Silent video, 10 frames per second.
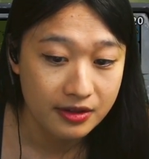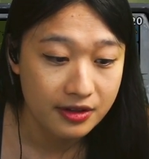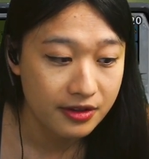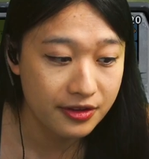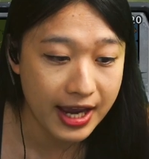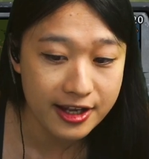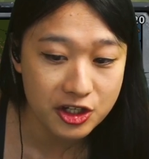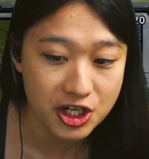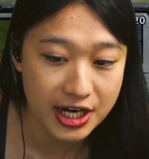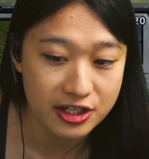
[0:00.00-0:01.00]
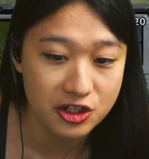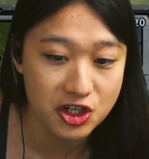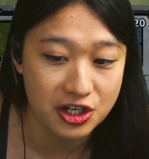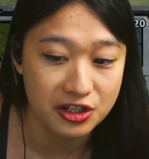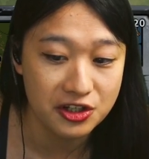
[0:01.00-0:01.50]
That
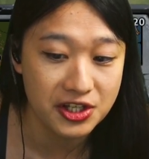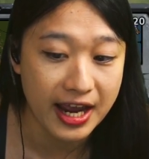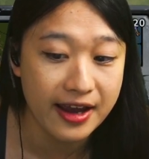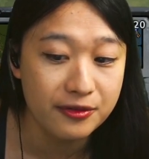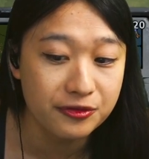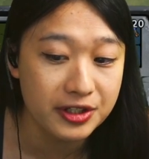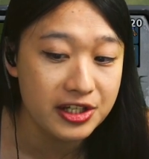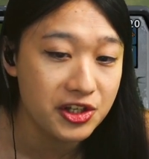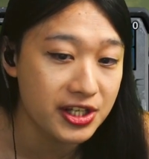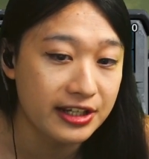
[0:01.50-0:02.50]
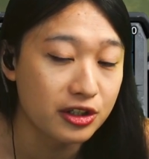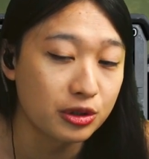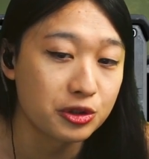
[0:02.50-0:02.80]
changes every single